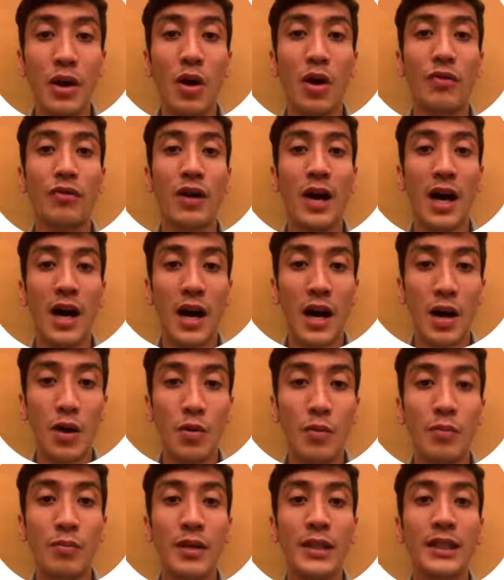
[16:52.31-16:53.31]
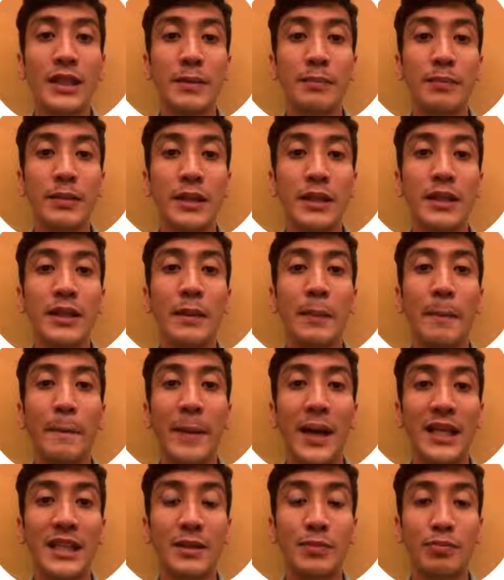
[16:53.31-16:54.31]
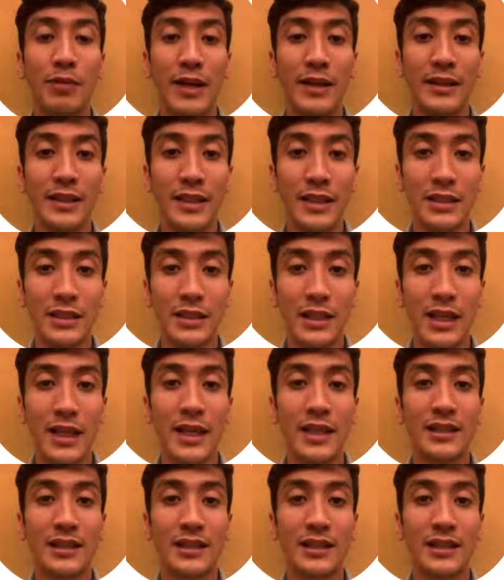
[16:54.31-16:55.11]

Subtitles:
of how multiple best practices